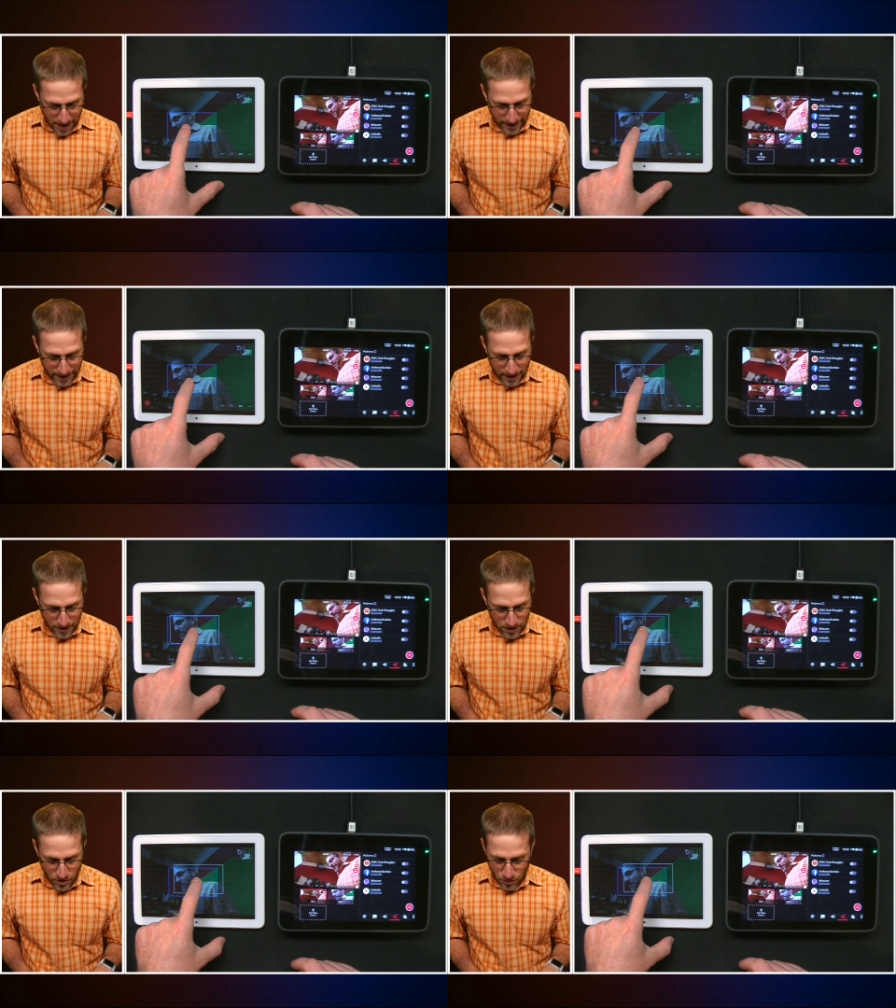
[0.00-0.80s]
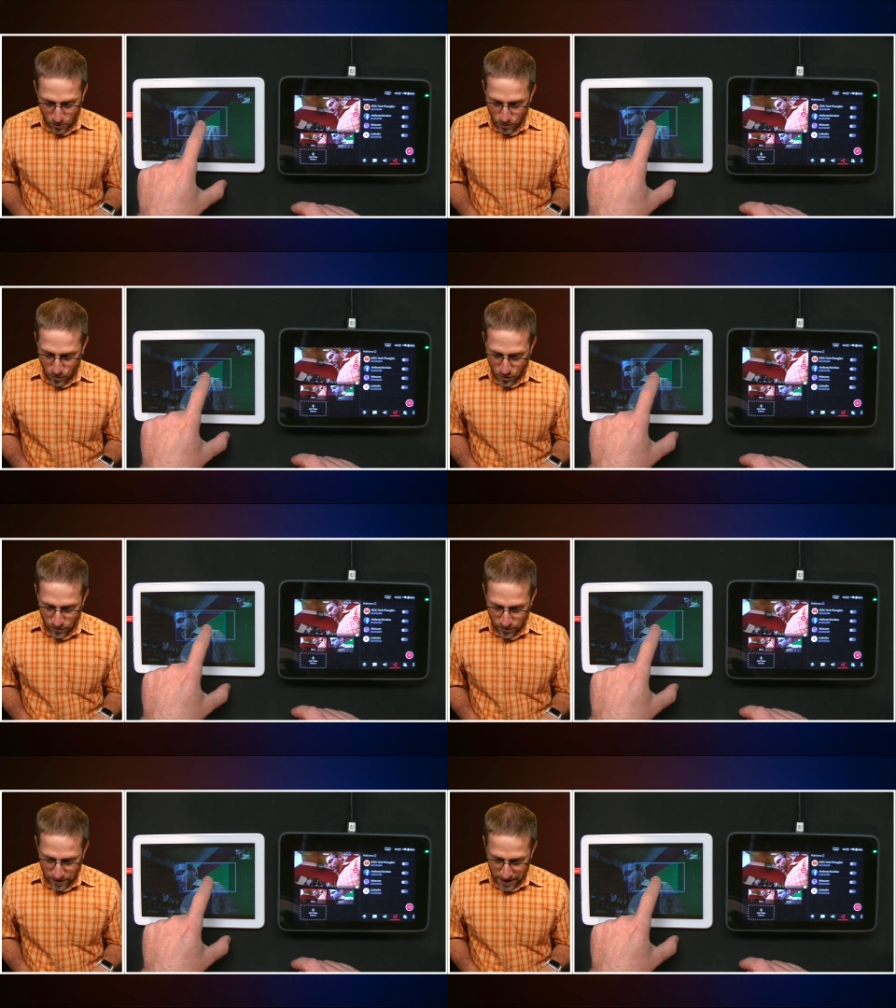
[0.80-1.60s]
I can
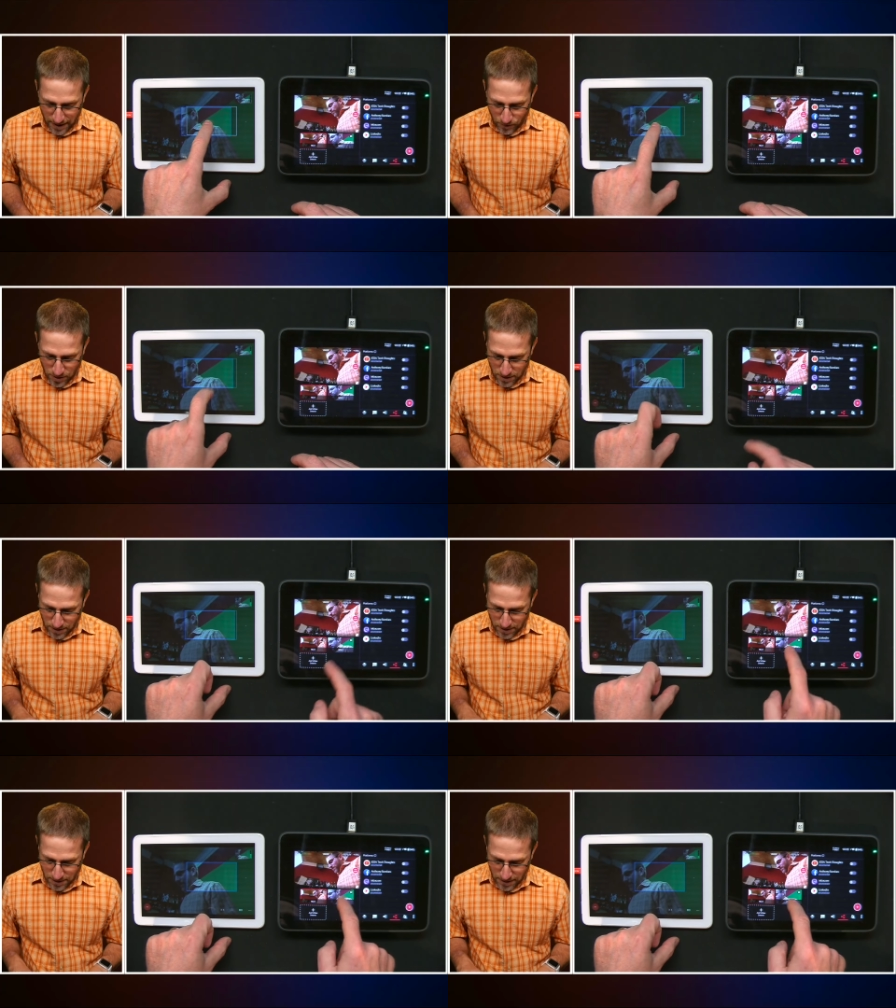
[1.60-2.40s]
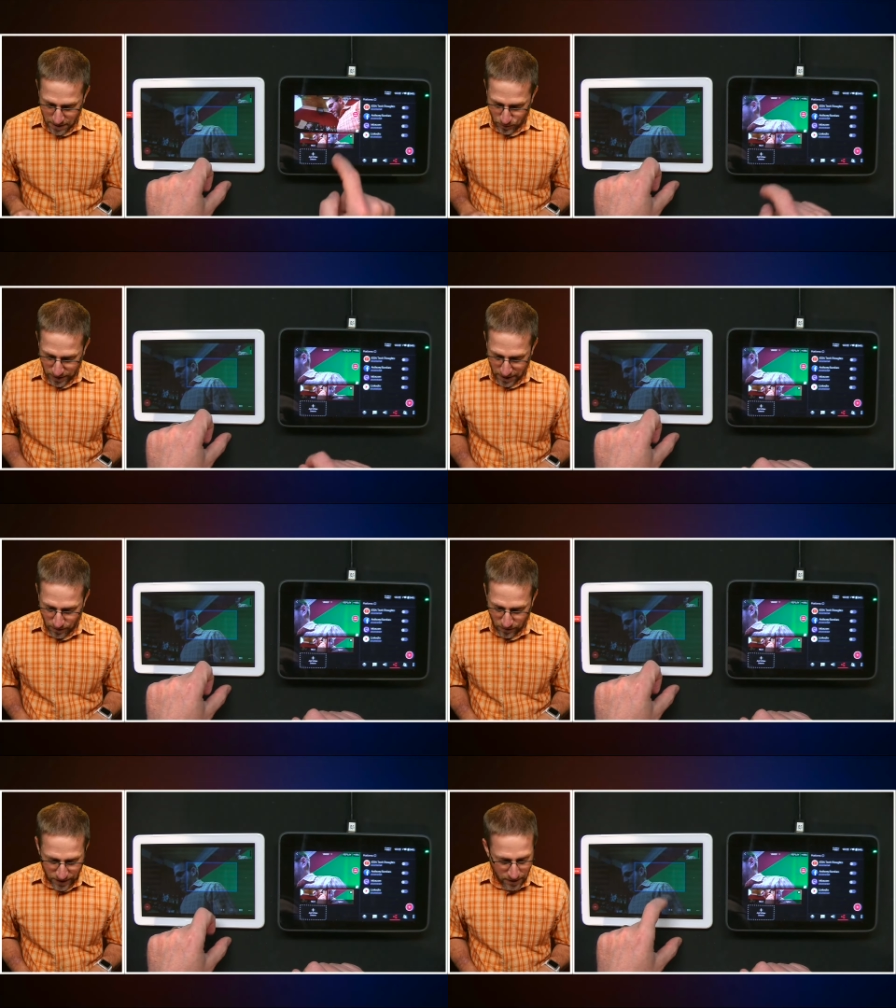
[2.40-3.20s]
move the camera. Let's bring that
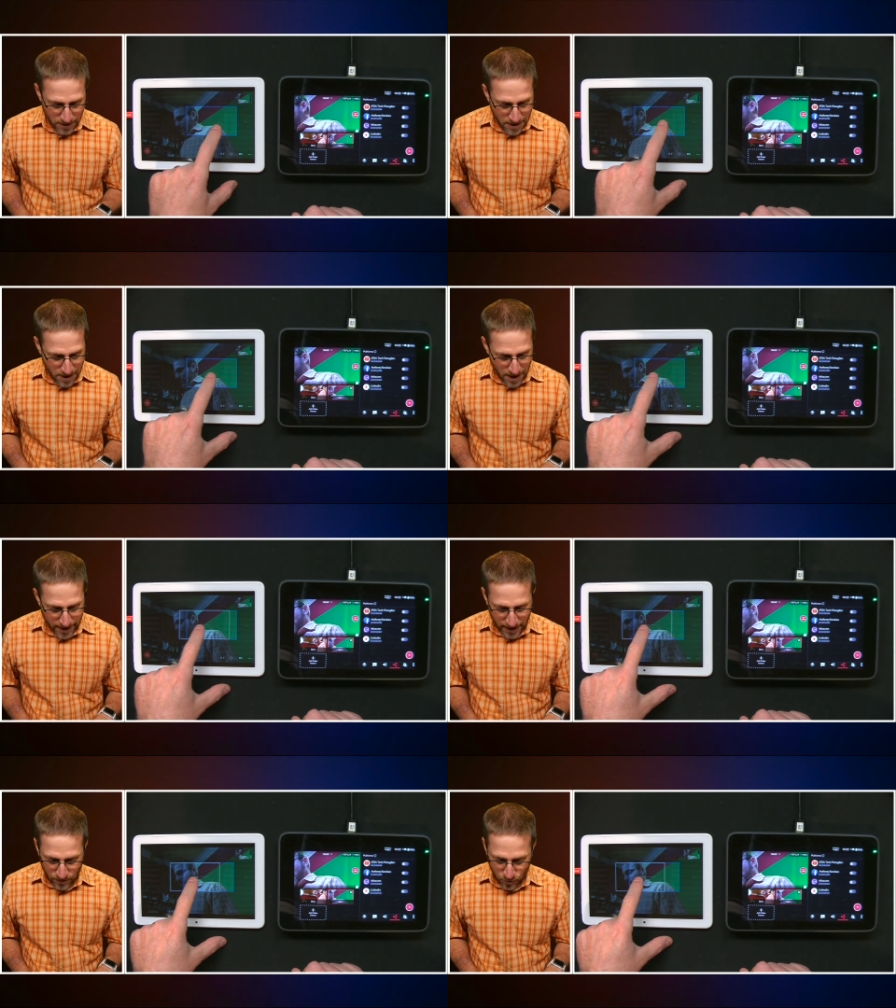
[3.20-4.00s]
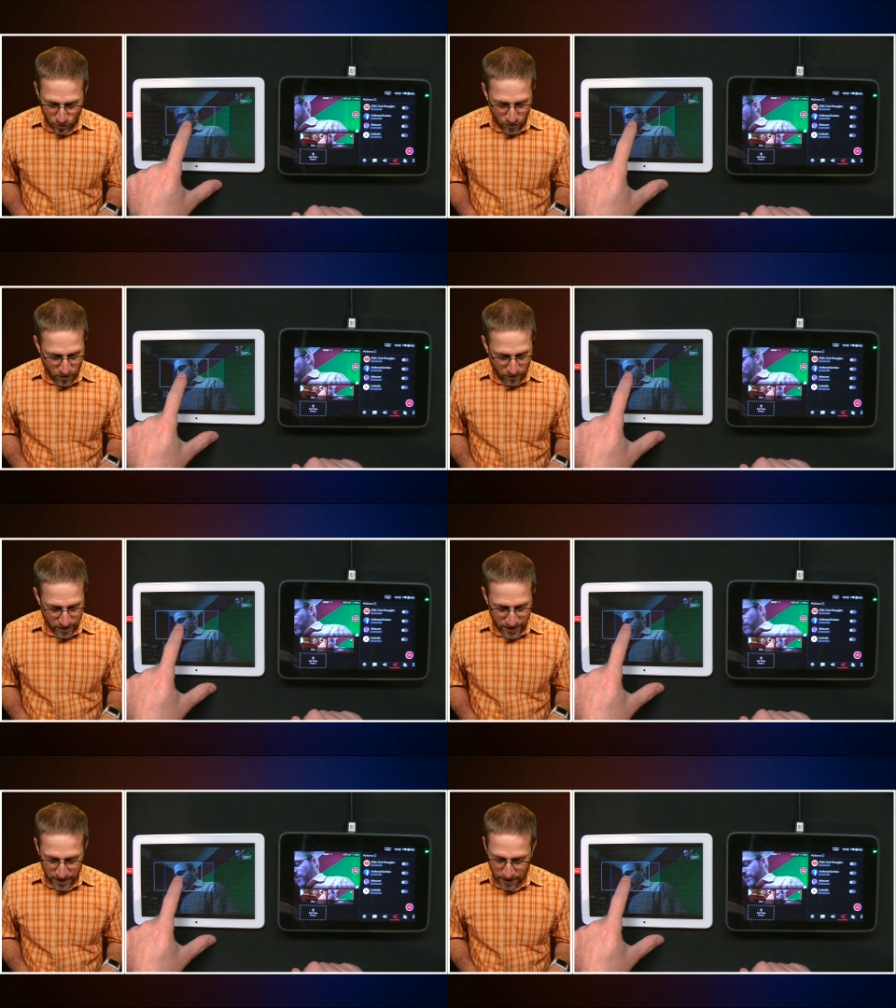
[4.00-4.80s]
up over here. I can move over
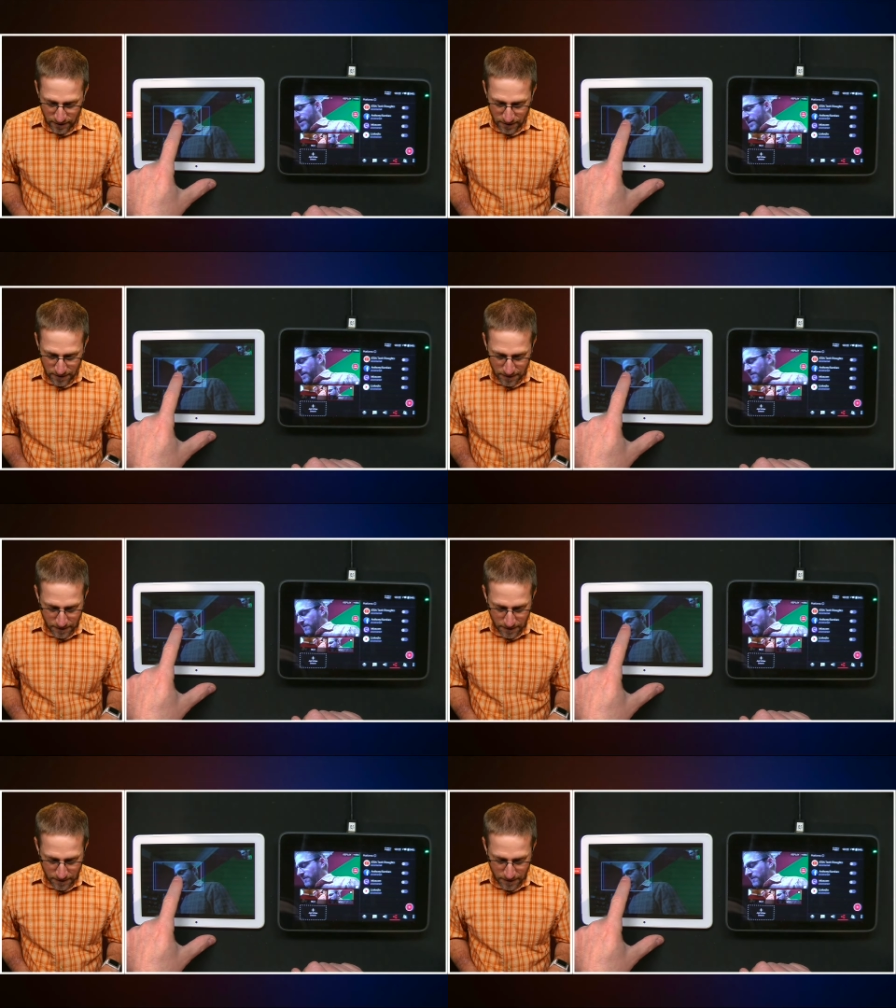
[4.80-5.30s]
here.